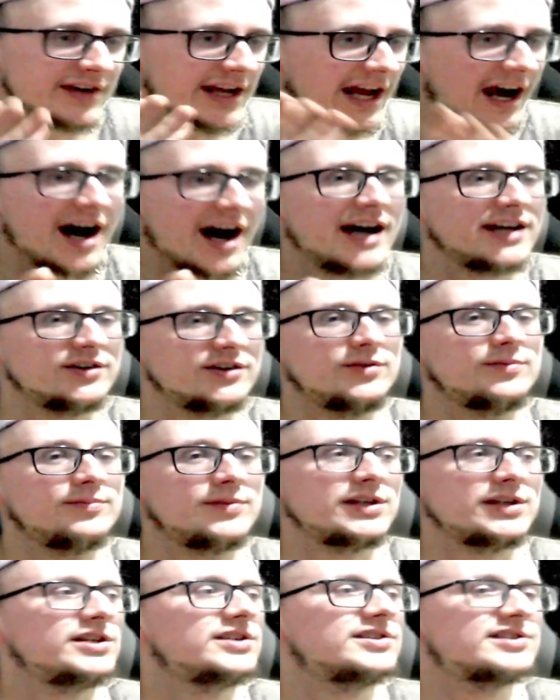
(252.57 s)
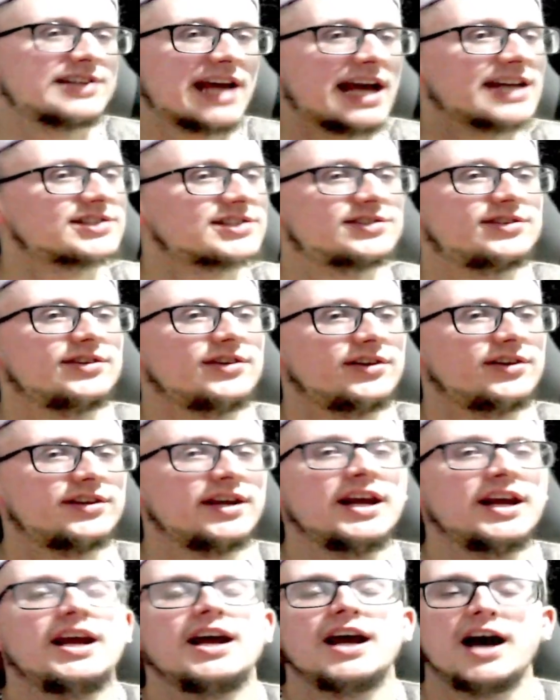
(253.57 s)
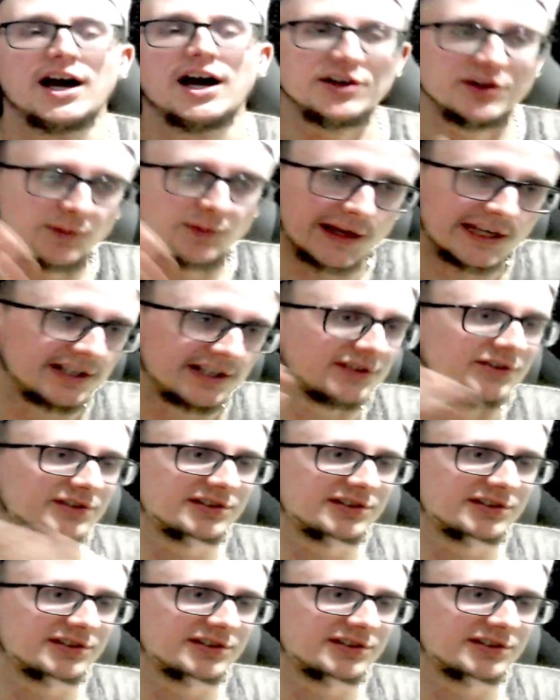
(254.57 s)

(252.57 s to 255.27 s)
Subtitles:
item that you tested and the way you could